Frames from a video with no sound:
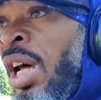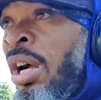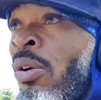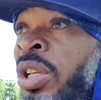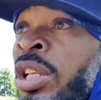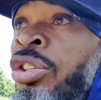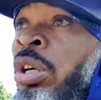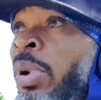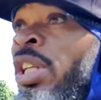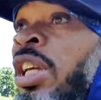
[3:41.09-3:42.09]
Dog out of
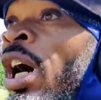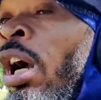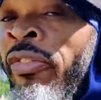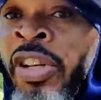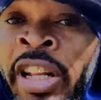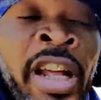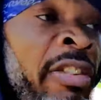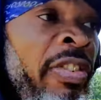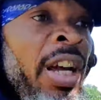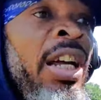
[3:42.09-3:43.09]
Germany or
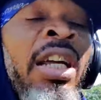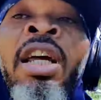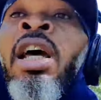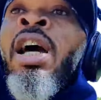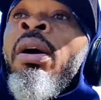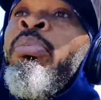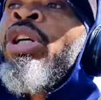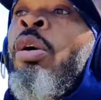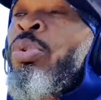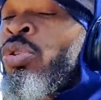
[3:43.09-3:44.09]
Philadelphia,
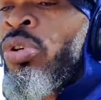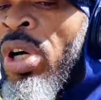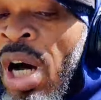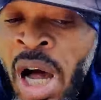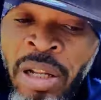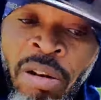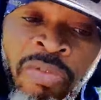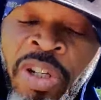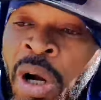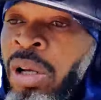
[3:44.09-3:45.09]
big up to Arnie
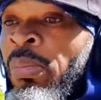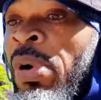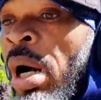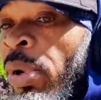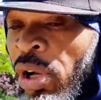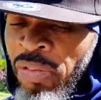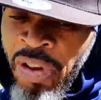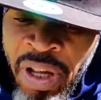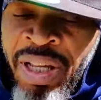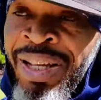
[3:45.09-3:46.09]
Love, the girl them Bob
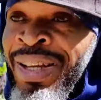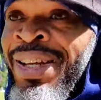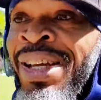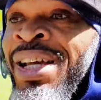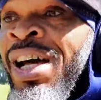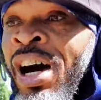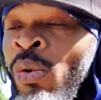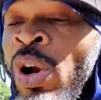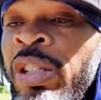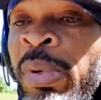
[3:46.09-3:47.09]
Love,
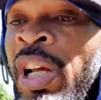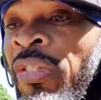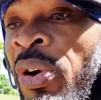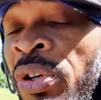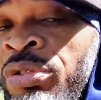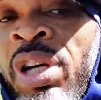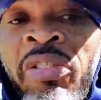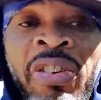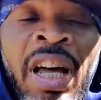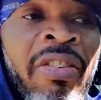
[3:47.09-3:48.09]
and who else me left out?
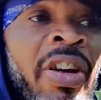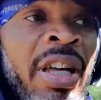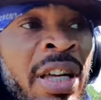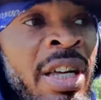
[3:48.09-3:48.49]
Craig Five